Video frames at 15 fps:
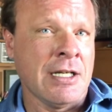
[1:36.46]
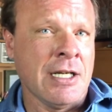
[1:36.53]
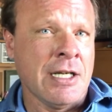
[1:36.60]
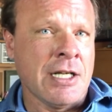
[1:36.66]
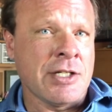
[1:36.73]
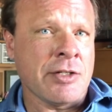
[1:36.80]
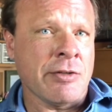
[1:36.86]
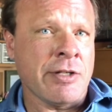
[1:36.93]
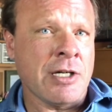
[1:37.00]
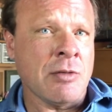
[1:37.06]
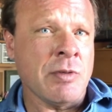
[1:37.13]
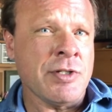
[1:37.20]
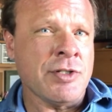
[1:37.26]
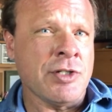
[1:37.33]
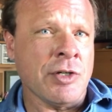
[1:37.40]
So there
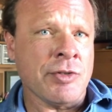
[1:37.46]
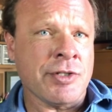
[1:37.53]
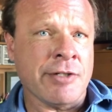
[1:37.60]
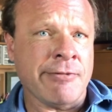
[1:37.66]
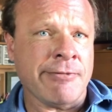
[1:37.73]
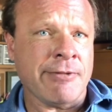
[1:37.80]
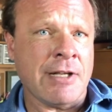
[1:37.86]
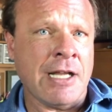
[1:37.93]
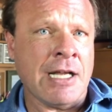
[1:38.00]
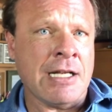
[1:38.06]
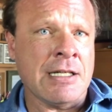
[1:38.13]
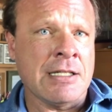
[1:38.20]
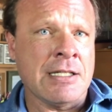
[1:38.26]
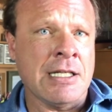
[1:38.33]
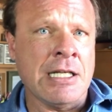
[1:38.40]
was Joseph,
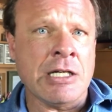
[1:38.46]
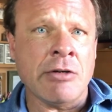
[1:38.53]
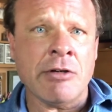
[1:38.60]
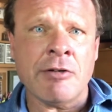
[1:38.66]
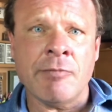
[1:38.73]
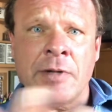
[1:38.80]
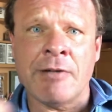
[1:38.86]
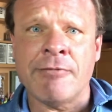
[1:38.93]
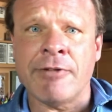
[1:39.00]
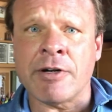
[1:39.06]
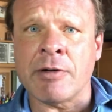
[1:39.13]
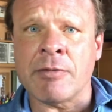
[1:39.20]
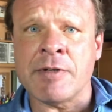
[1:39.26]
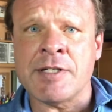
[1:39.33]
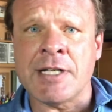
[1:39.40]
and he could have been
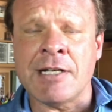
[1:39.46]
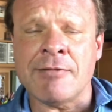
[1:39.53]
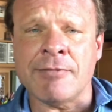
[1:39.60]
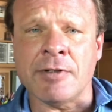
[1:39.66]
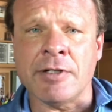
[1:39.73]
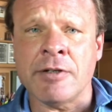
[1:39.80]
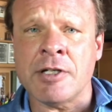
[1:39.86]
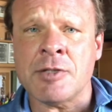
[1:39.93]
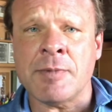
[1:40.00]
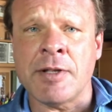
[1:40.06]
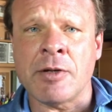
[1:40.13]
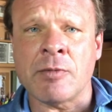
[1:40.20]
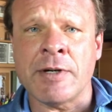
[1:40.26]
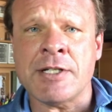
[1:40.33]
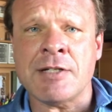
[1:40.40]
very resentful. He could have spent
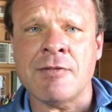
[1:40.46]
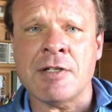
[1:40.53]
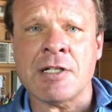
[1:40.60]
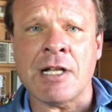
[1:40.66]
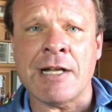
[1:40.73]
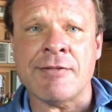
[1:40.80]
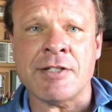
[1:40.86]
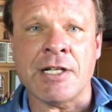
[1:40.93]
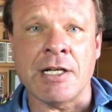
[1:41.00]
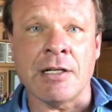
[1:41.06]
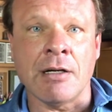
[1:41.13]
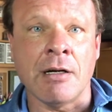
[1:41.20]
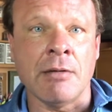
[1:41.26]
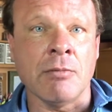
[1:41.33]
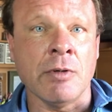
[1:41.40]
the rest of his life saying,
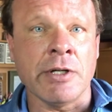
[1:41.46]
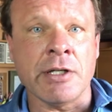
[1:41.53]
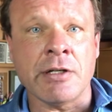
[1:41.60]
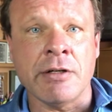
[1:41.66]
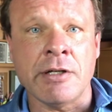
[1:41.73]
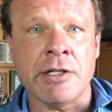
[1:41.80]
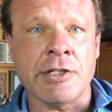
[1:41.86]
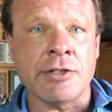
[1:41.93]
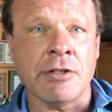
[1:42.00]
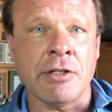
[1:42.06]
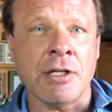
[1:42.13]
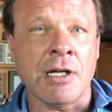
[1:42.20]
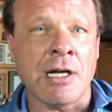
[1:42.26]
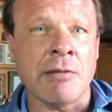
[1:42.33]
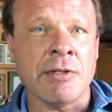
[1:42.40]
woulda, coulda,
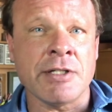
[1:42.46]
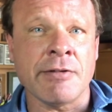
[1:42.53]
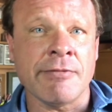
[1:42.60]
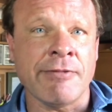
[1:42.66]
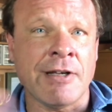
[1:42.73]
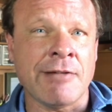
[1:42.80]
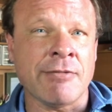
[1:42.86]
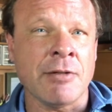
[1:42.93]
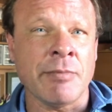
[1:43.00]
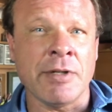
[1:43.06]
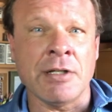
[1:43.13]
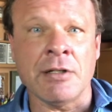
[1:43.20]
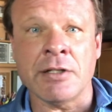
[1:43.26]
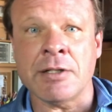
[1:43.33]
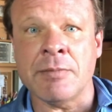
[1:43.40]
shoulda, I was the favorite,
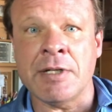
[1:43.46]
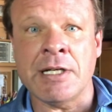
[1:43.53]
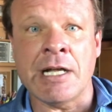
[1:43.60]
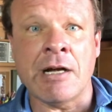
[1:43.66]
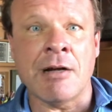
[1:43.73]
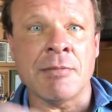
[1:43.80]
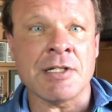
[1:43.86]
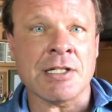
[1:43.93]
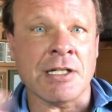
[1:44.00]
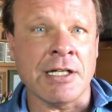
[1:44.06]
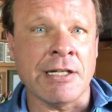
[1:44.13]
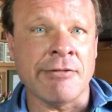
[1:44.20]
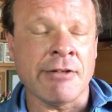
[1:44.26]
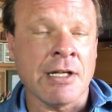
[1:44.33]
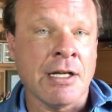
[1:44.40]
but look at me now, I'm a
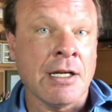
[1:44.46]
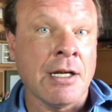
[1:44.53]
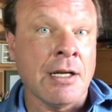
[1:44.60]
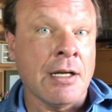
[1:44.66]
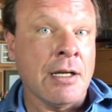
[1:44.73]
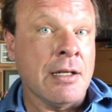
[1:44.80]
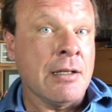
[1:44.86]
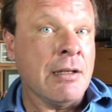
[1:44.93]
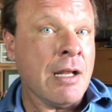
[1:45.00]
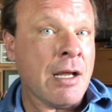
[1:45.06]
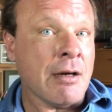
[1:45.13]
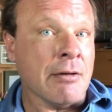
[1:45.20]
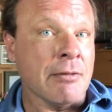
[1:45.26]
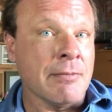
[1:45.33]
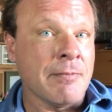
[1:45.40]
slave.
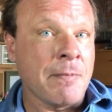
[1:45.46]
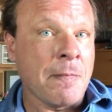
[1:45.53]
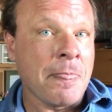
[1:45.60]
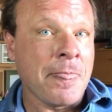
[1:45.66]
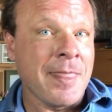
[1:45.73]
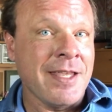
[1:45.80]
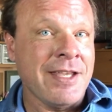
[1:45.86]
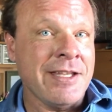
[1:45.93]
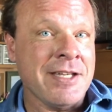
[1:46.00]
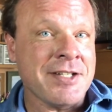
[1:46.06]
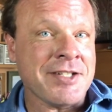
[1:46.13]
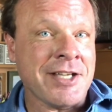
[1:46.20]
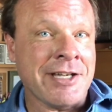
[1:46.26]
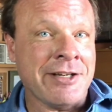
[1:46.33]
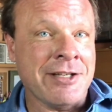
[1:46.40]
No, he
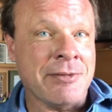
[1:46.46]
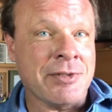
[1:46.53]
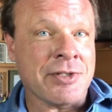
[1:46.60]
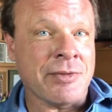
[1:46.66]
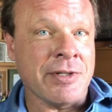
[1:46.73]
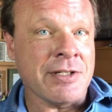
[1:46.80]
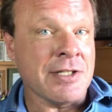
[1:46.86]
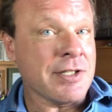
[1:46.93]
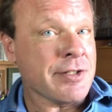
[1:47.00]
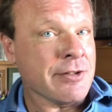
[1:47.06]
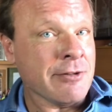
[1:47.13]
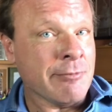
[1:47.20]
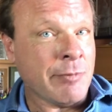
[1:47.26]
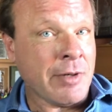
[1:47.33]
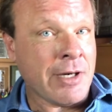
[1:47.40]
decided he was going to
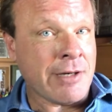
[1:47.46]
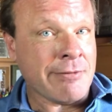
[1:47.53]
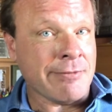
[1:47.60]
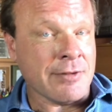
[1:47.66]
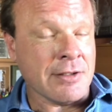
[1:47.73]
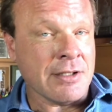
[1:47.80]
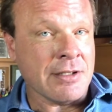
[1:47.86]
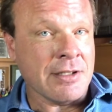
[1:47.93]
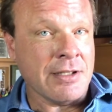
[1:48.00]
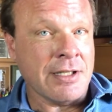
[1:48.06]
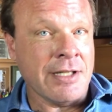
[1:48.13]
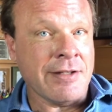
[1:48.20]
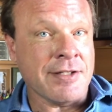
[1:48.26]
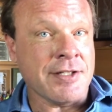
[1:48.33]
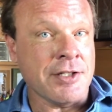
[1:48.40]
serve Potiphar
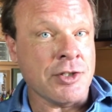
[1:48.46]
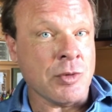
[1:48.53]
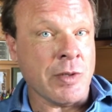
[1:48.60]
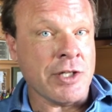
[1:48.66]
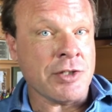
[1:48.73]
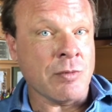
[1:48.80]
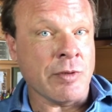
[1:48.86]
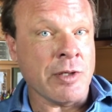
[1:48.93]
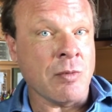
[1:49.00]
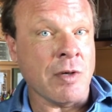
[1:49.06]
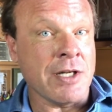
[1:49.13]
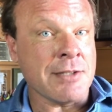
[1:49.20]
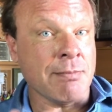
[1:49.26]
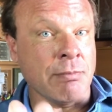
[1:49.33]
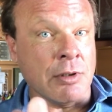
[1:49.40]
in the situation where he
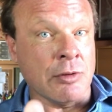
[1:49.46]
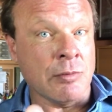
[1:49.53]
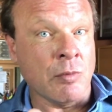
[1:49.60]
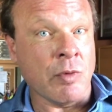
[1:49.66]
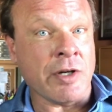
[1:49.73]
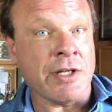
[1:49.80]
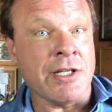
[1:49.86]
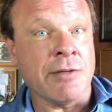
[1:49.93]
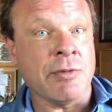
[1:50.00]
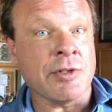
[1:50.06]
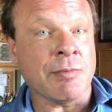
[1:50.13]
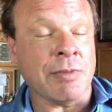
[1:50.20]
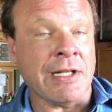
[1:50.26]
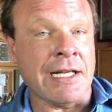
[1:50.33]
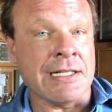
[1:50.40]
was, bloom where he was
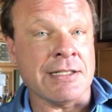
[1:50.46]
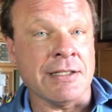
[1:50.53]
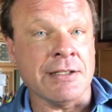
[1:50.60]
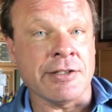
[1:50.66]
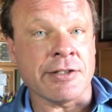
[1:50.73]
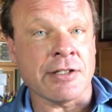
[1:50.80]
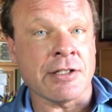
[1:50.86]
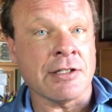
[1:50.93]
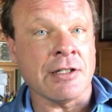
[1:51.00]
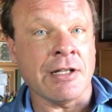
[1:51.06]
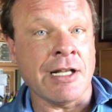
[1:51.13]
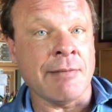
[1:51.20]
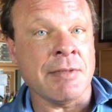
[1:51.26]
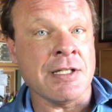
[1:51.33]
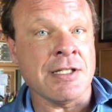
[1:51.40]
planted, turn
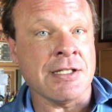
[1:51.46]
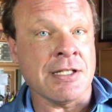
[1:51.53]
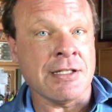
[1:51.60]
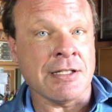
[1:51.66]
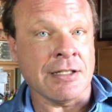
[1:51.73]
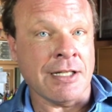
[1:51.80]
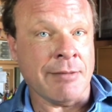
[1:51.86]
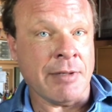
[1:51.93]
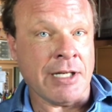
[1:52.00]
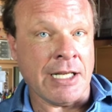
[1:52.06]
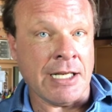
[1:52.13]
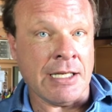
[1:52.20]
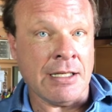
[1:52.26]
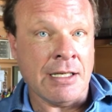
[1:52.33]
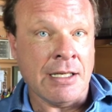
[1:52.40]
lemons into lemonade,